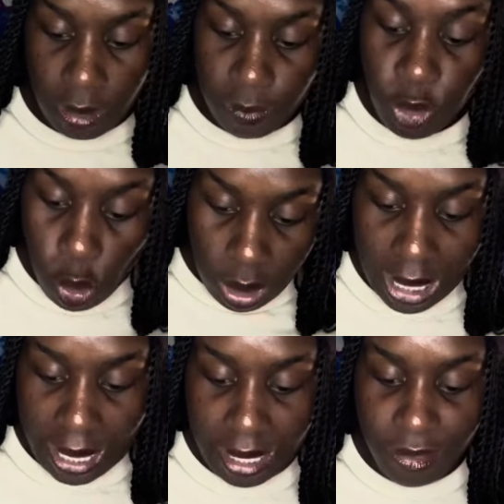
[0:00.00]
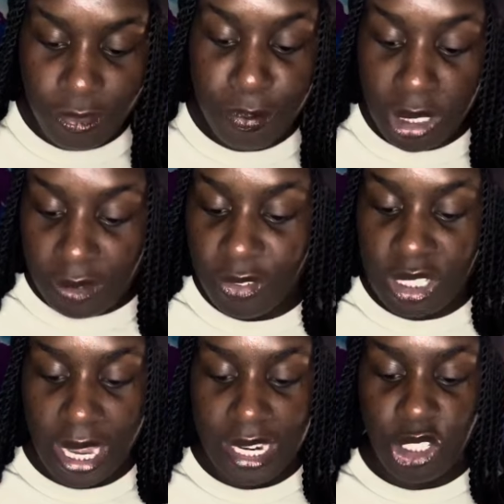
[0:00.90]
new life,
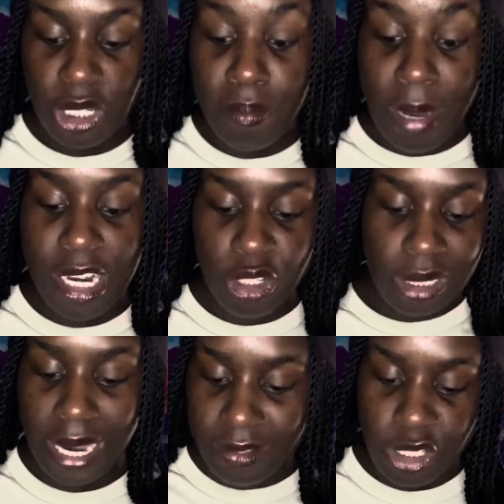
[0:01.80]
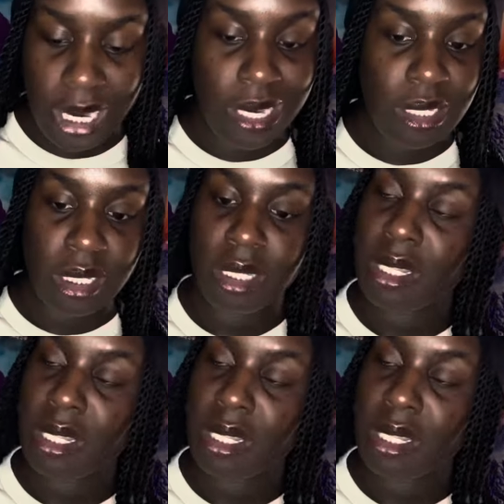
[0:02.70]
purification, major life changes.